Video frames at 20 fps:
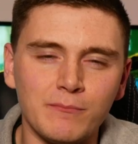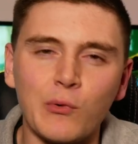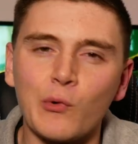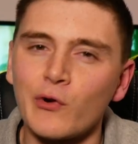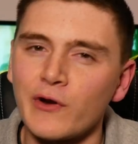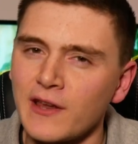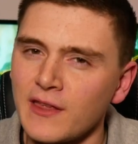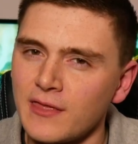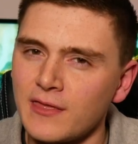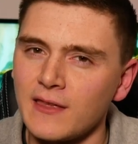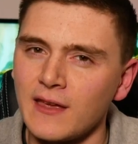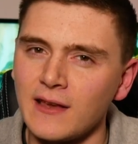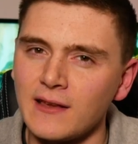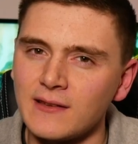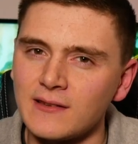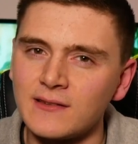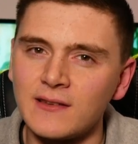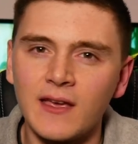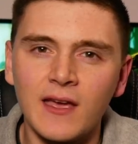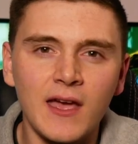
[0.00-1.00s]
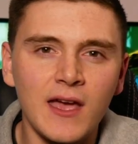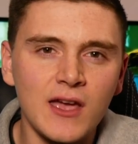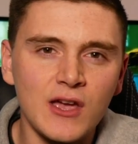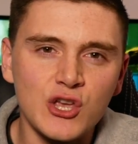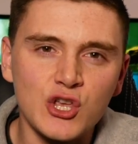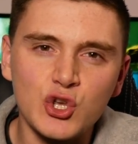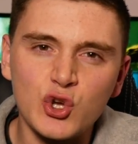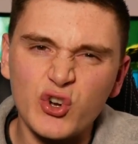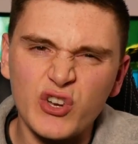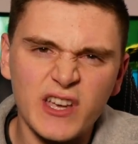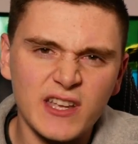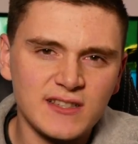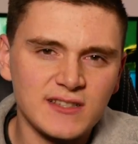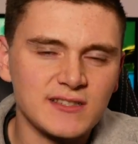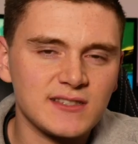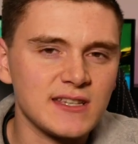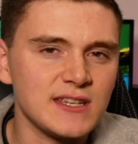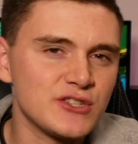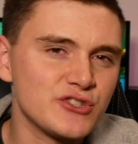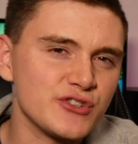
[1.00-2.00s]
boring things. You're here to
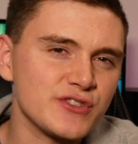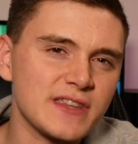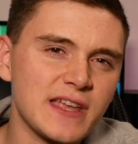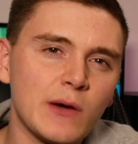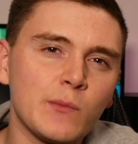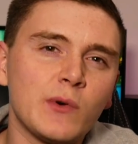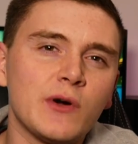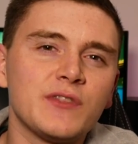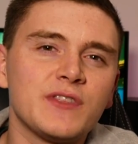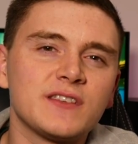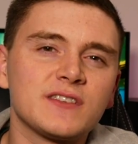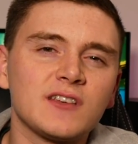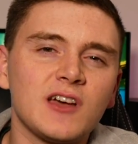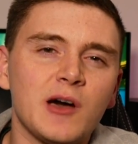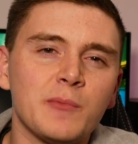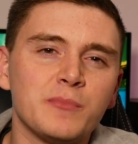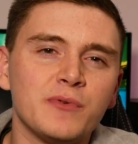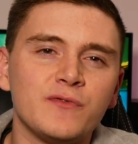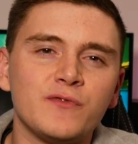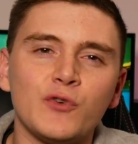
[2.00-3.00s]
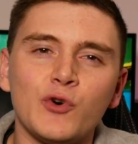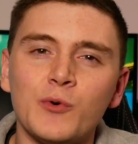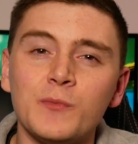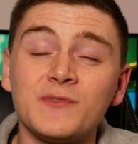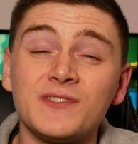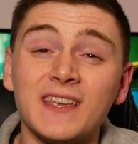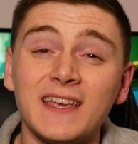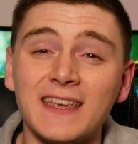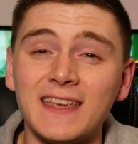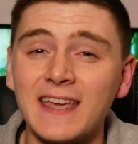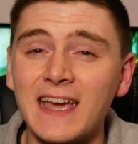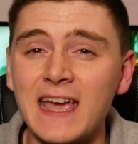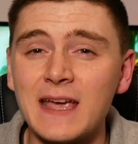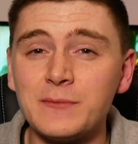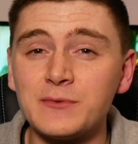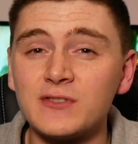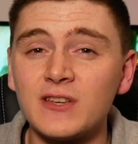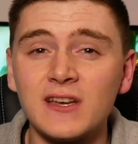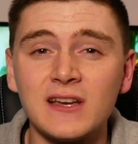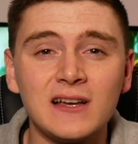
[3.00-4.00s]
see just how well this card performs in games,